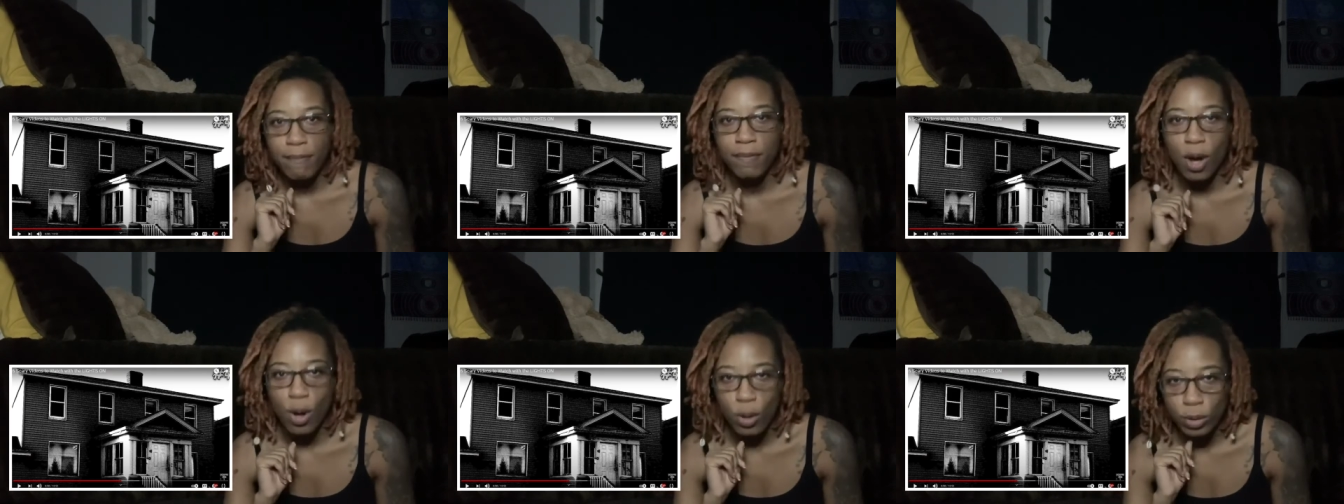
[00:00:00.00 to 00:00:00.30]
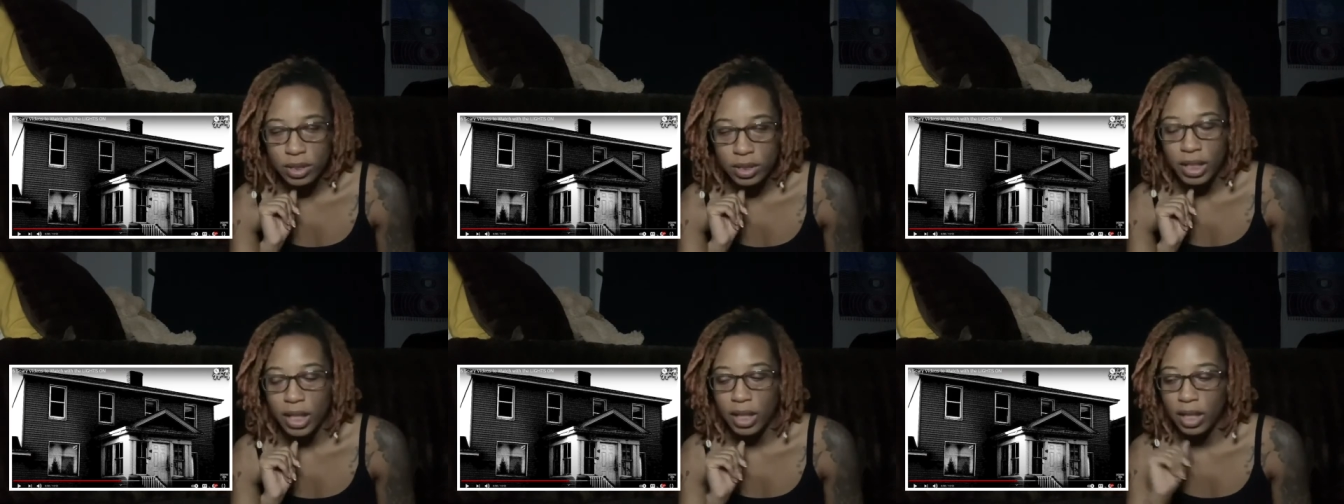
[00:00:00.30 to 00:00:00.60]

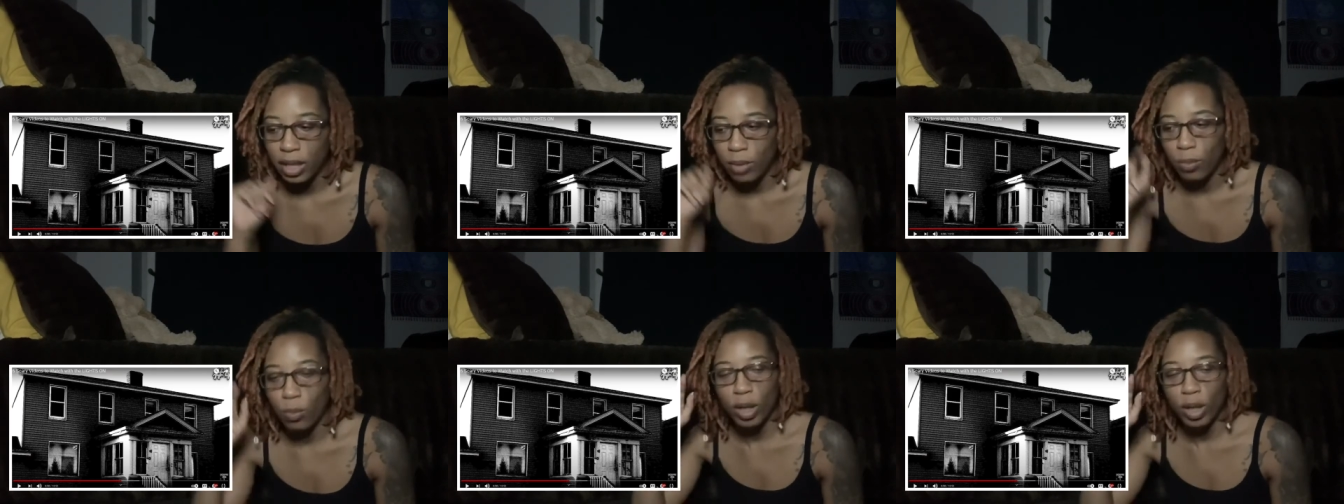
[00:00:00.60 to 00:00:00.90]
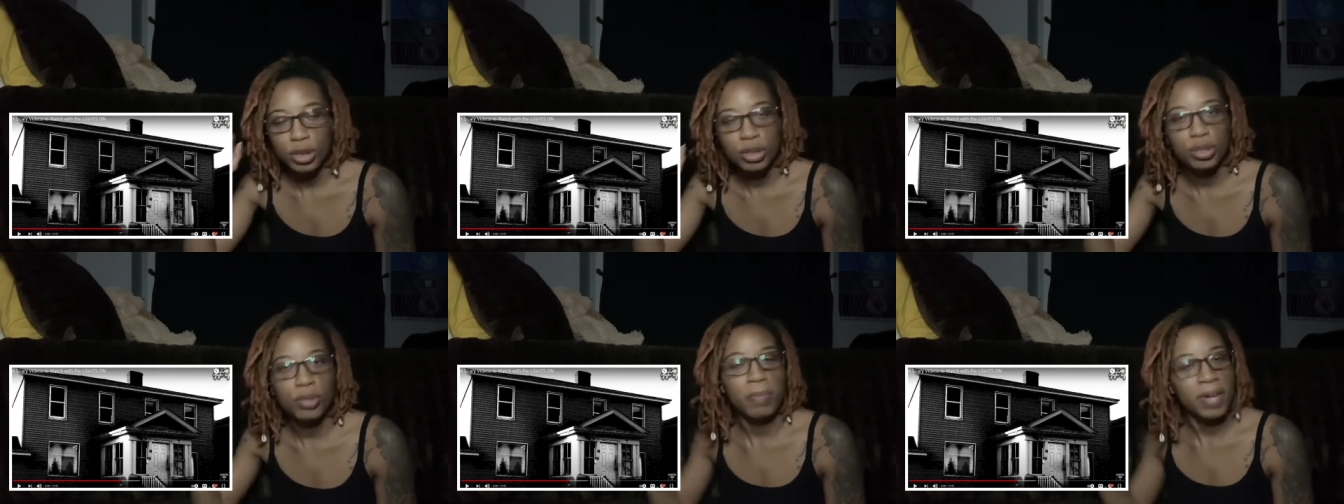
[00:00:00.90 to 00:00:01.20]
folks in it.
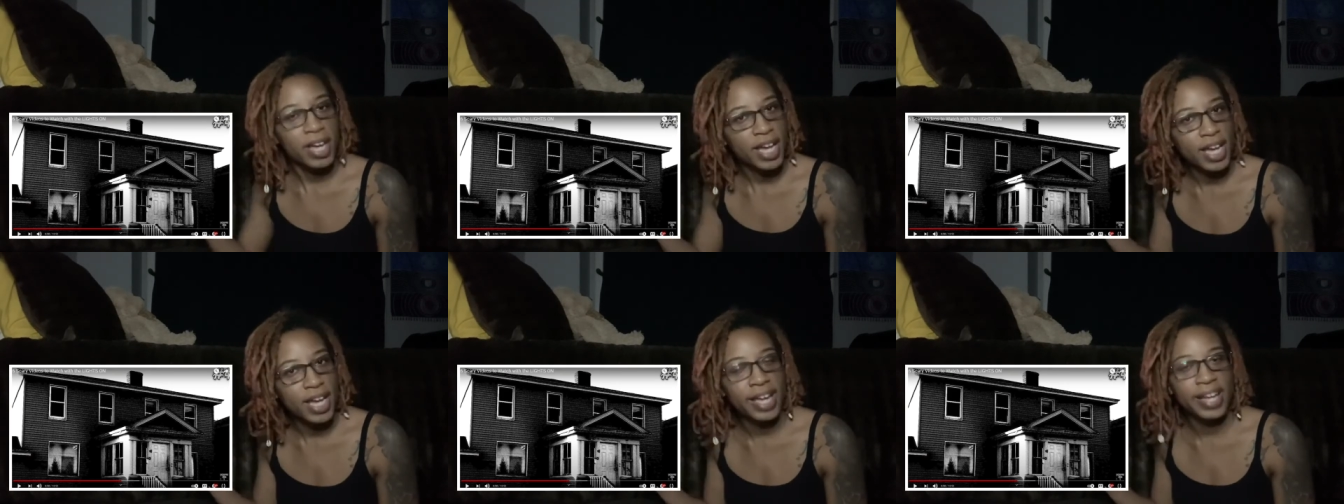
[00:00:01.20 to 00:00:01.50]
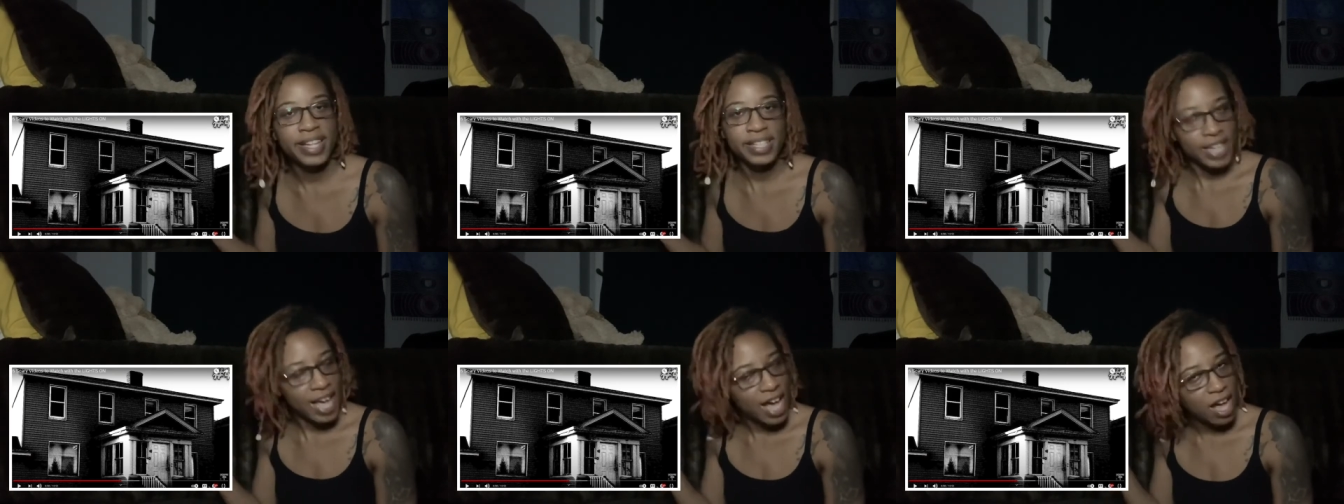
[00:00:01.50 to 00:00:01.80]
What you
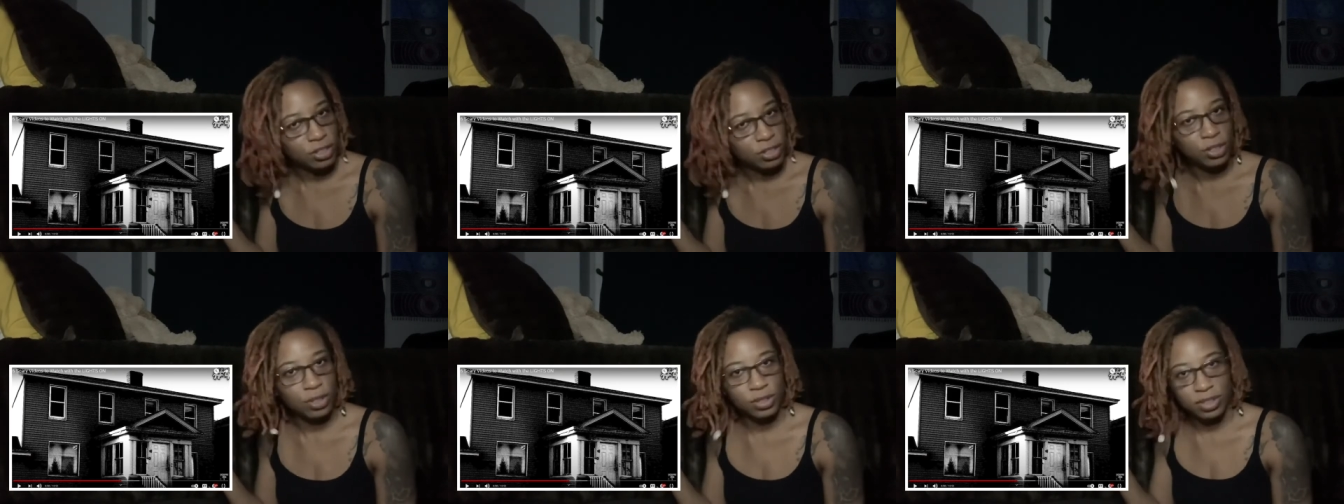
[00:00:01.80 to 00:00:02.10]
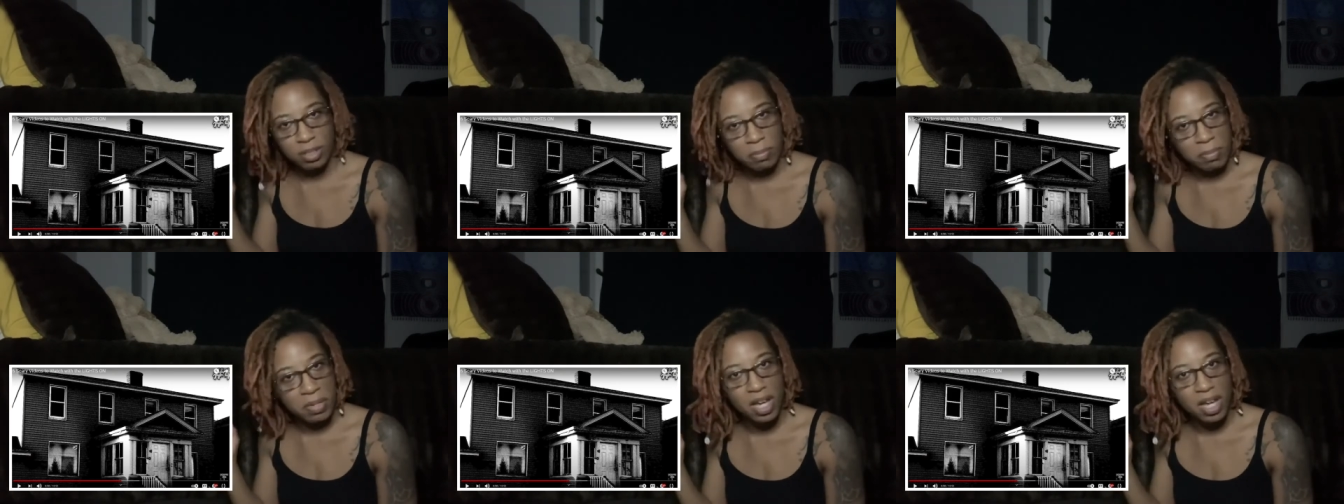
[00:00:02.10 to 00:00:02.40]
mean his house used
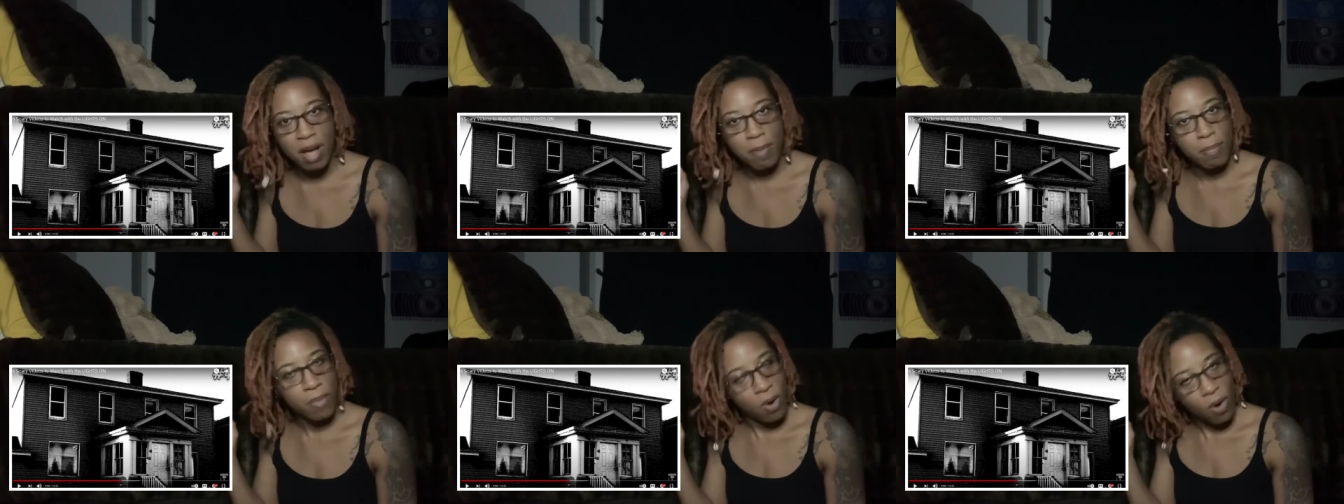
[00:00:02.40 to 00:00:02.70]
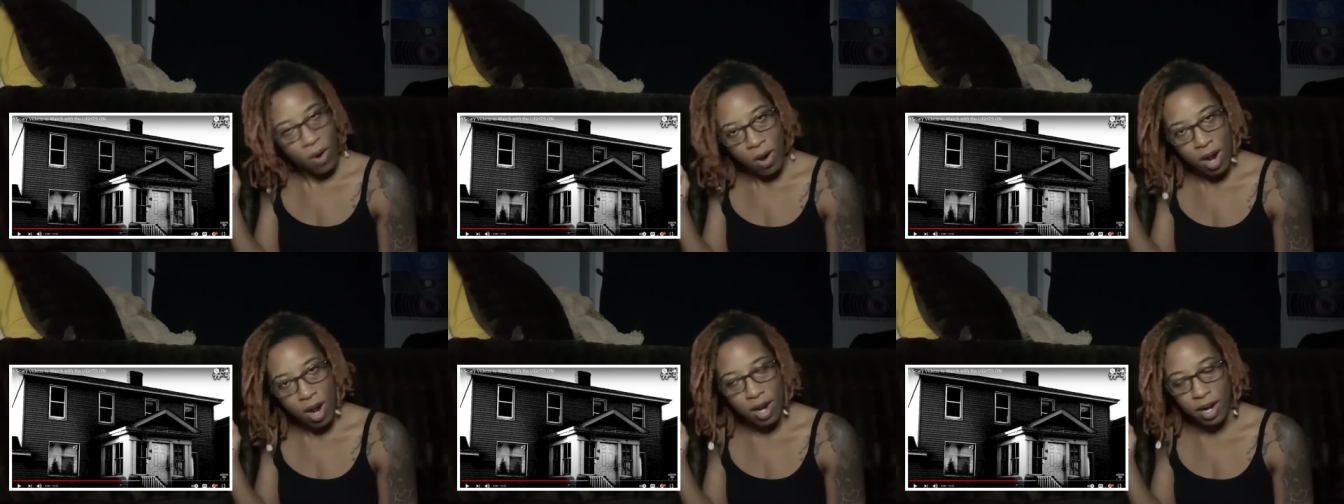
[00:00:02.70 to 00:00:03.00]
to be a
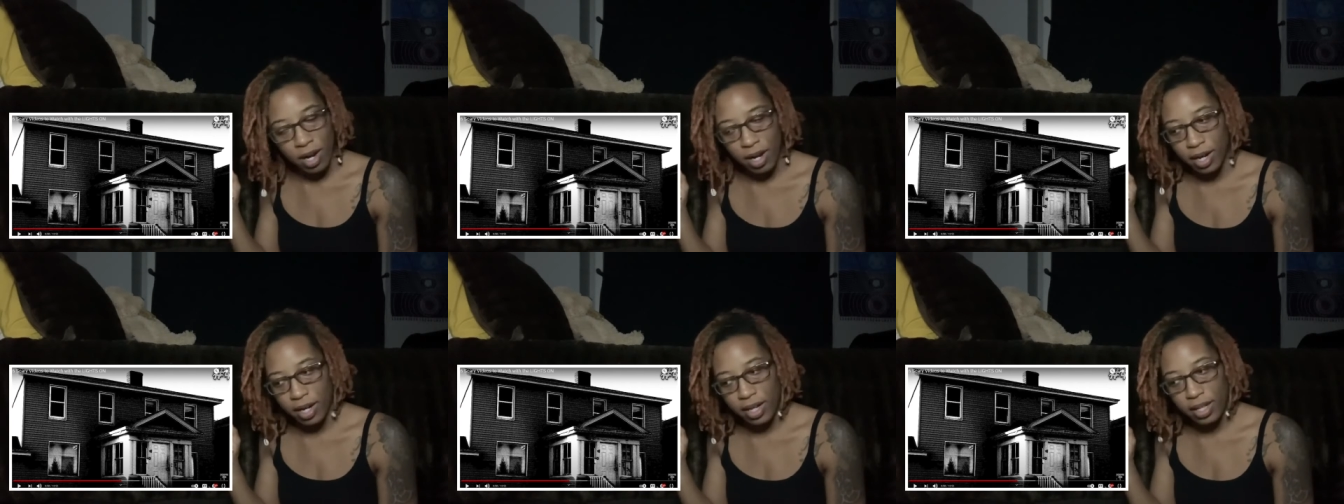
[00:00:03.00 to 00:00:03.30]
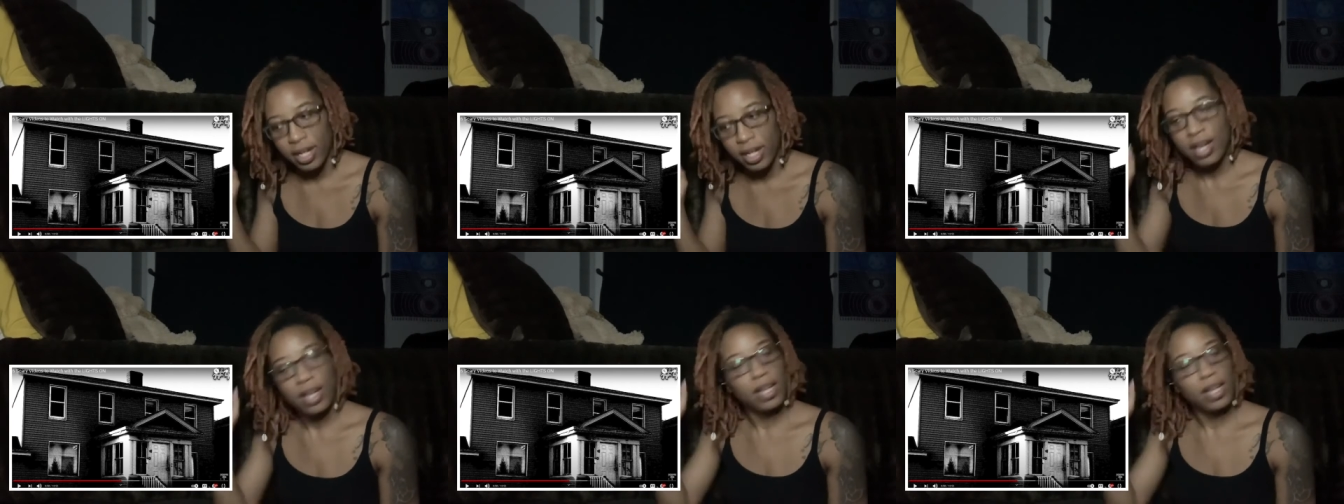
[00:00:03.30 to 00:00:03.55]
morgue?